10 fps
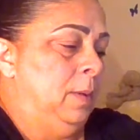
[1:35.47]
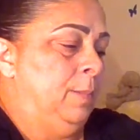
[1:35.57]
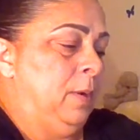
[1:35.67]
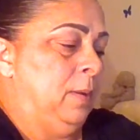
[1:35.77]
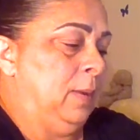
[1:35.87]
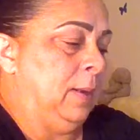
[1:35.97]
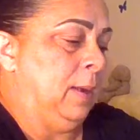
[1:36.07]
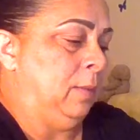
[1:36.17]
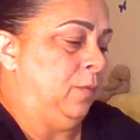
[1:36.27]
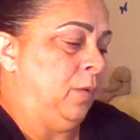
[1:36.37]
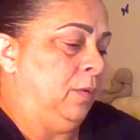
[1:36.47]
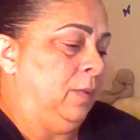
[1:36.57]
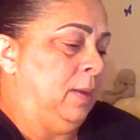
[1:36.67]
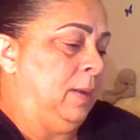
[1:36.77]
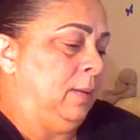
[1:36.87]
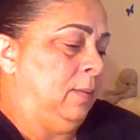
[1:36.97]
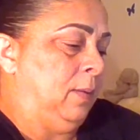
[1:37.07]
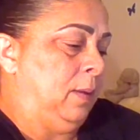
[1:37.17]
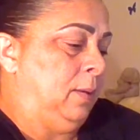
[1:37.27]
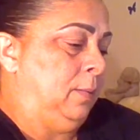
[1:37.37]
I'm going to take out the first thing I
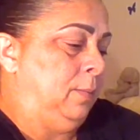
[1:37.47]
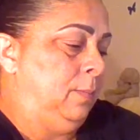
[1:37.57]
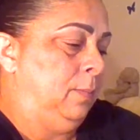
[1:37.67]
see,